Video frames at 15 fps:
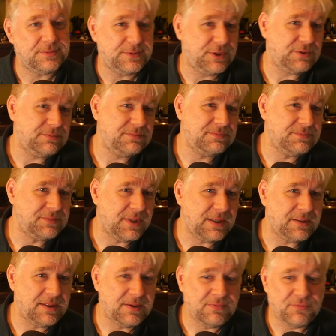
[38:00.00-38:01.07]
you know,
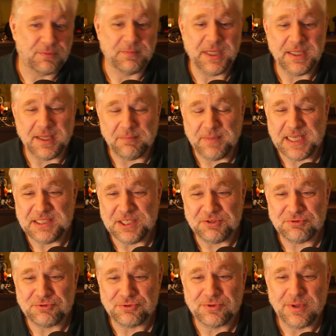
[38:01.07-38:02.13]
for me that makes it.
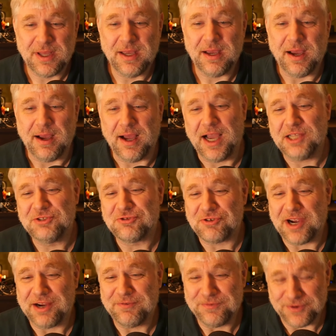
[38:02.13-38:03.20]
I
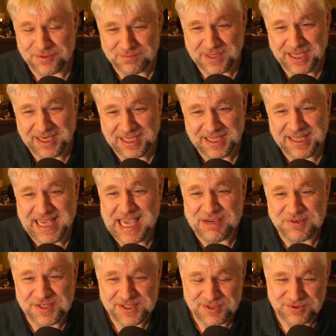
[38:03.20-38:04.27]
try from getting
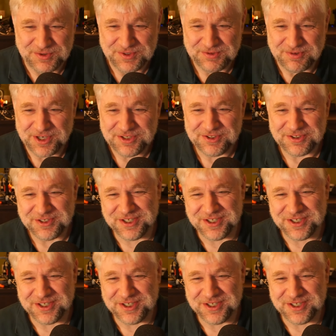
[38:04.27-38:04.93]
chaos to structure.